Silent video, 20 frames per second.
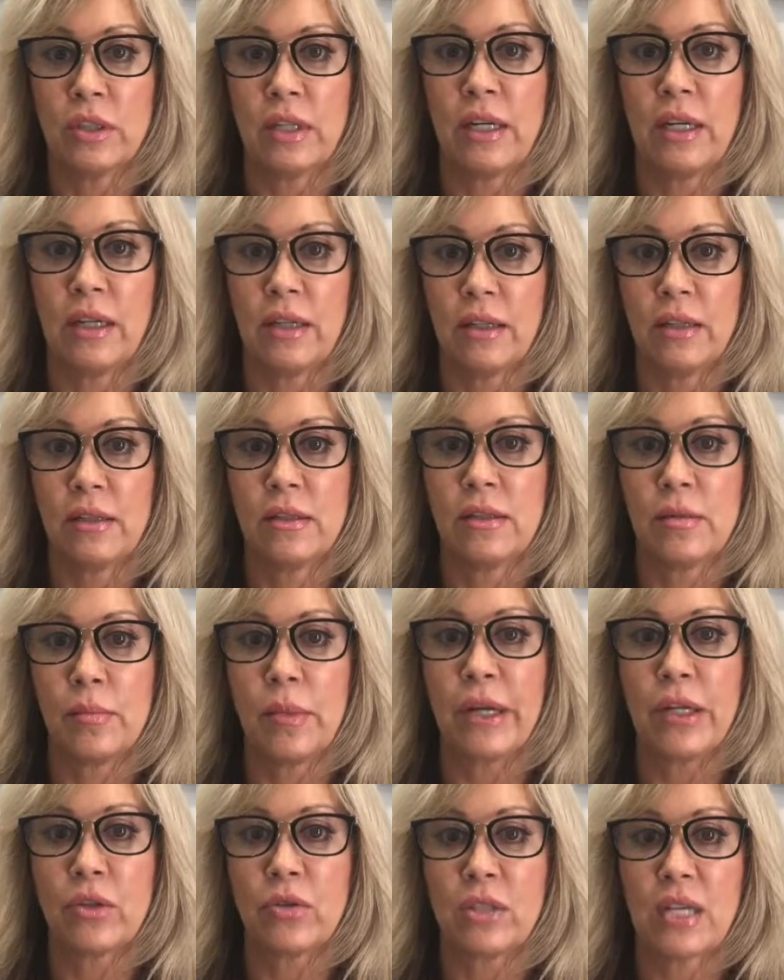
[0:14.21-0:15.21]
and
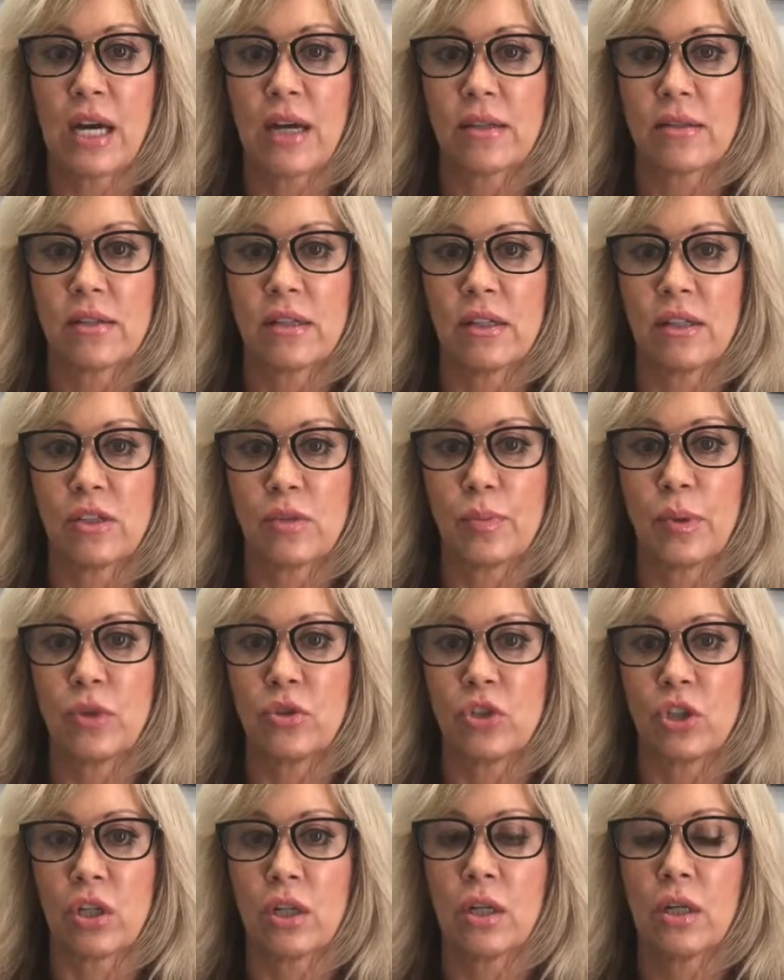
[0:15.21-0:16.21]
mycotoxin
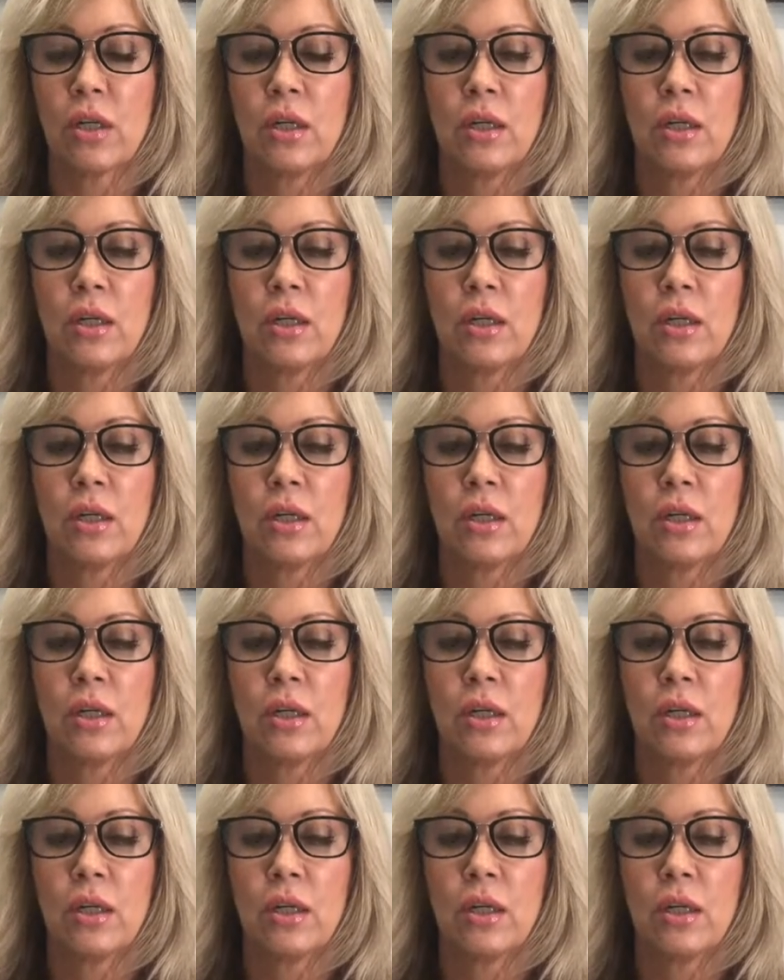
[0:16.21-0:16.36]
exposure.